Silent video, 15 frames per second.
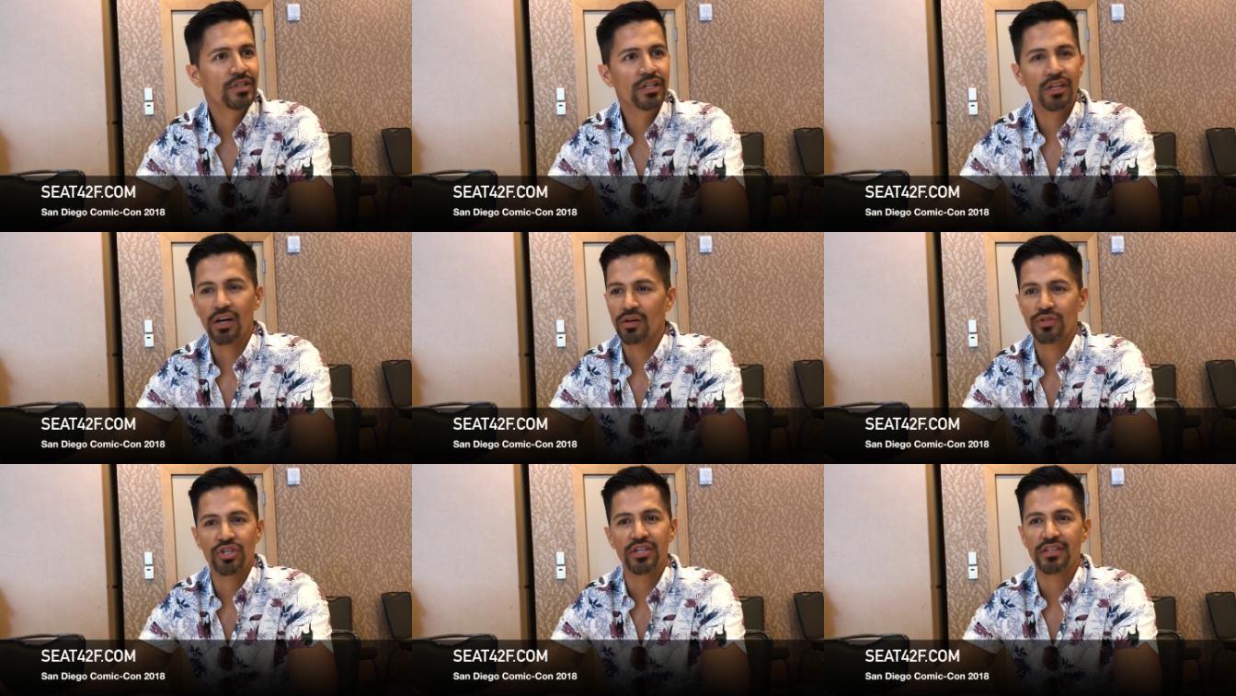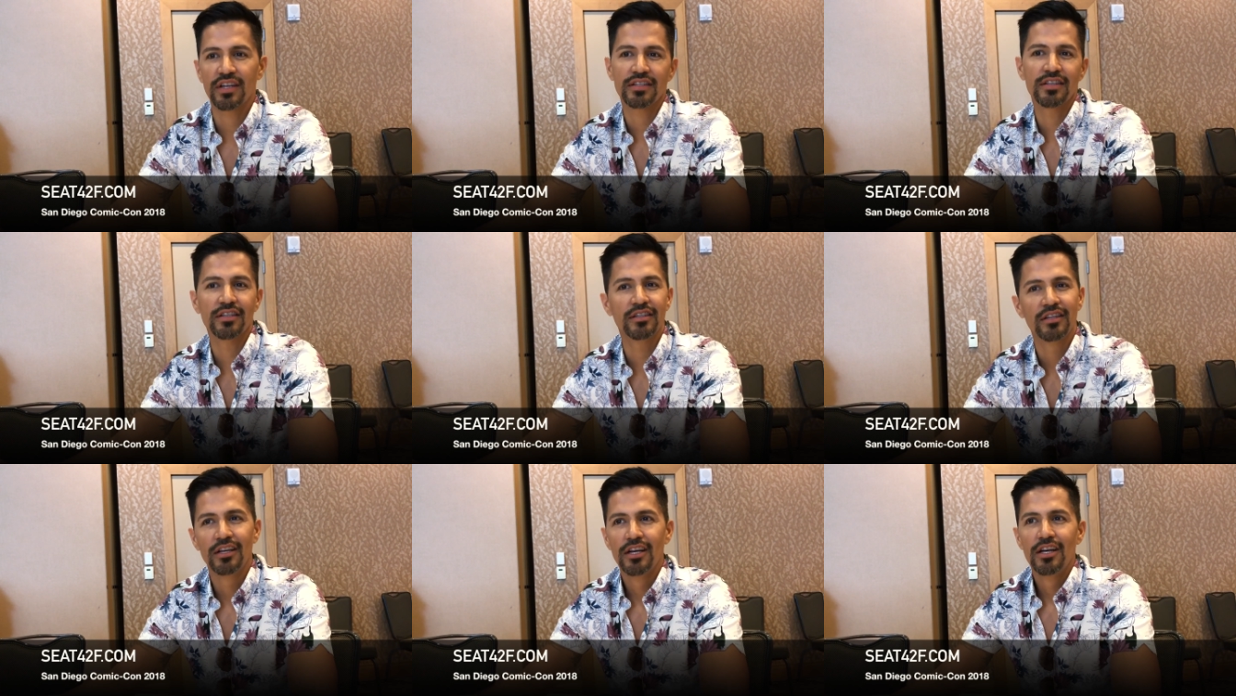You know, she
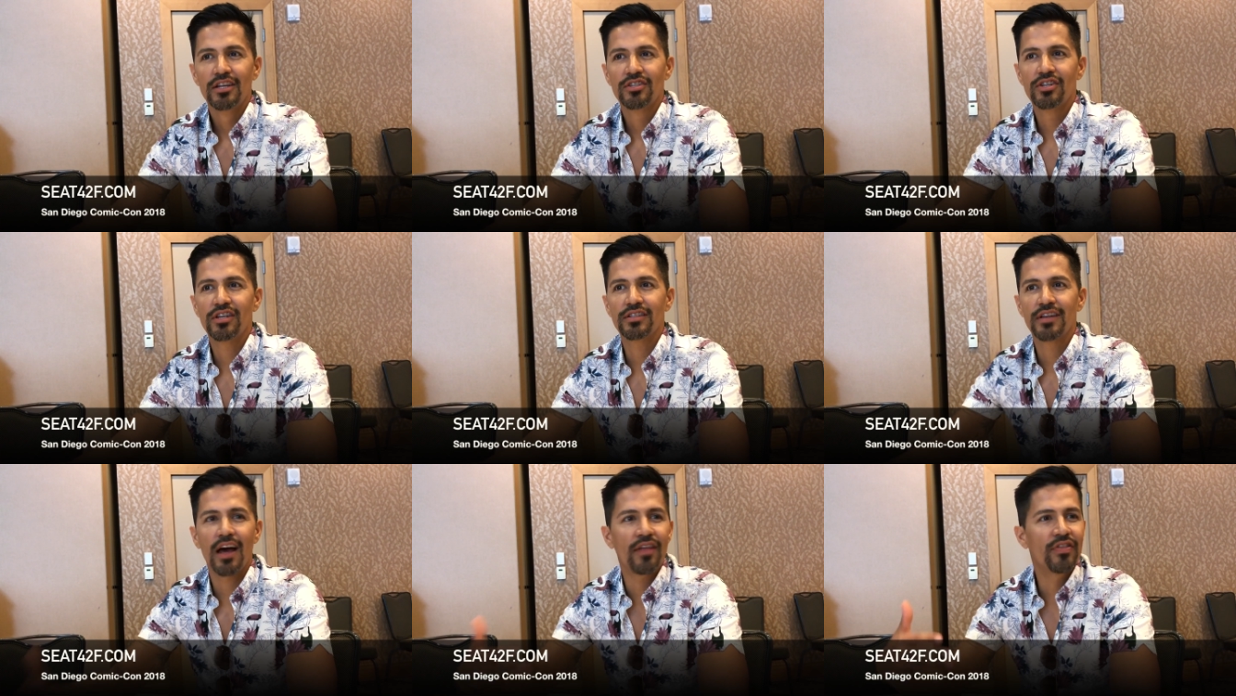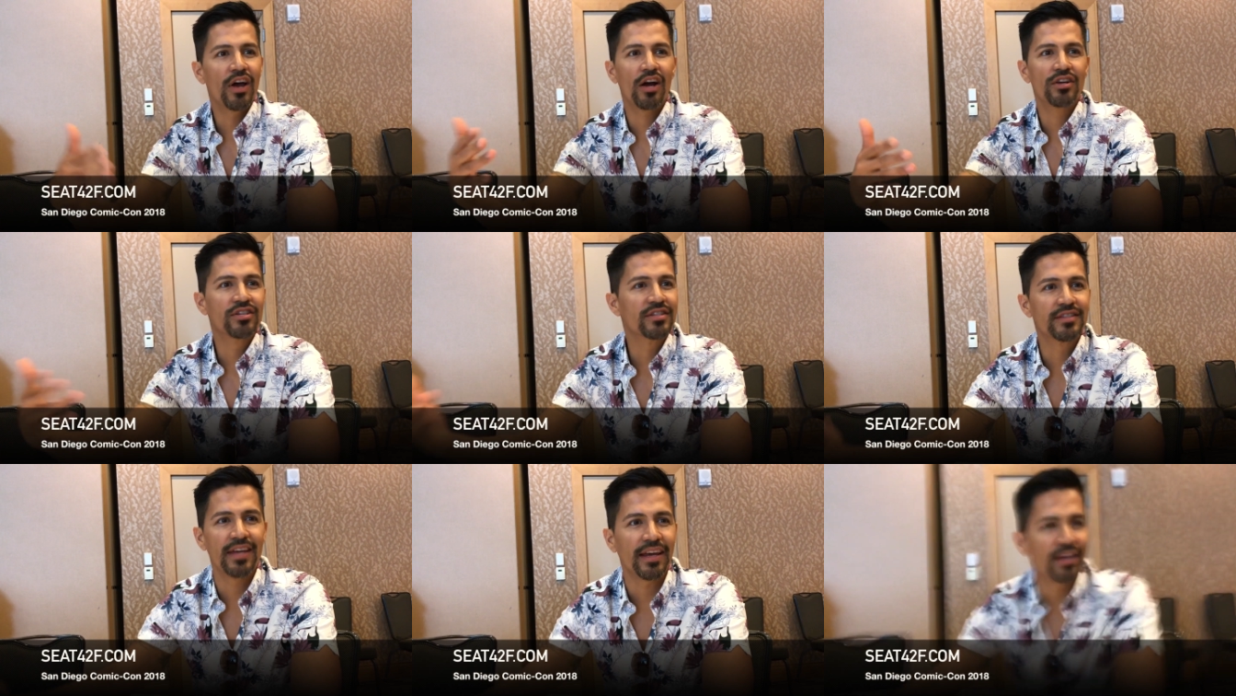doesn't, she's not there
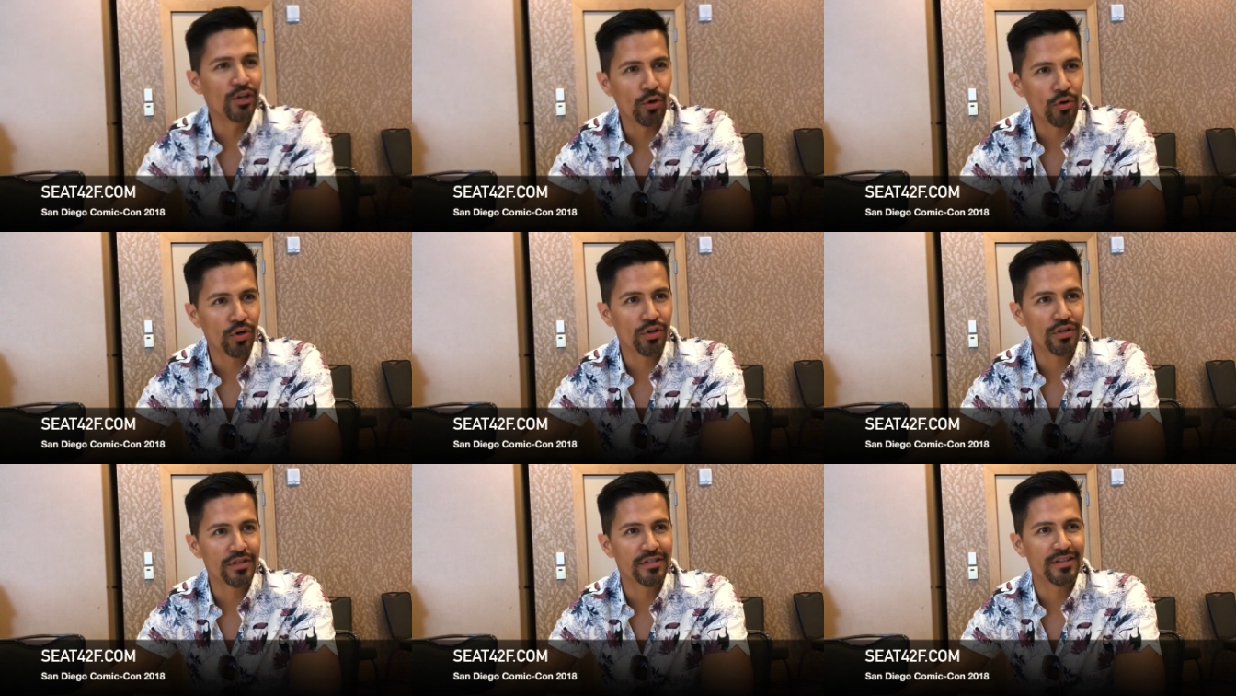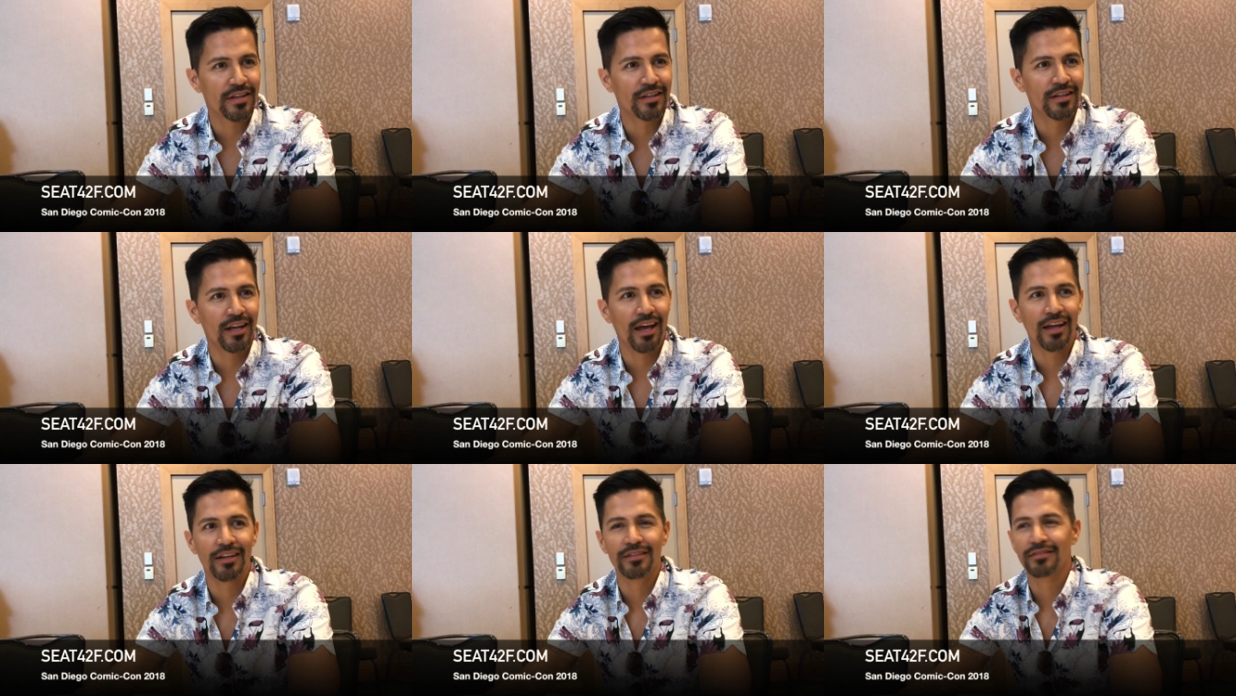just taking orders and,
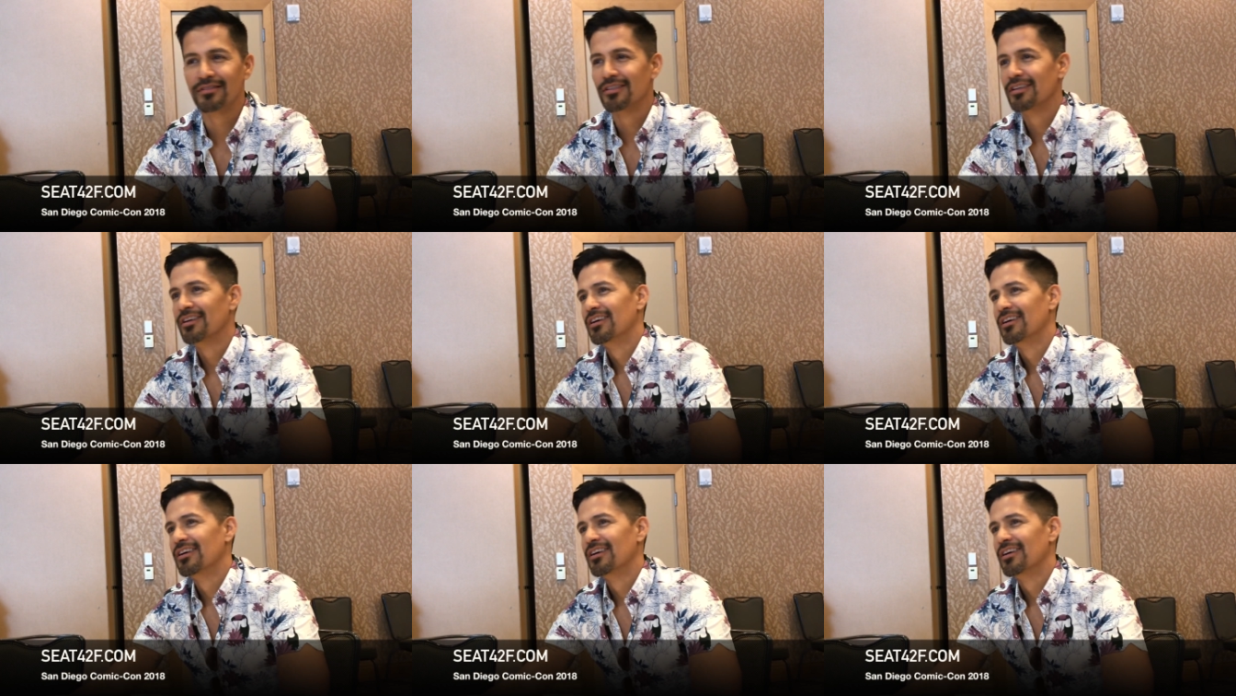and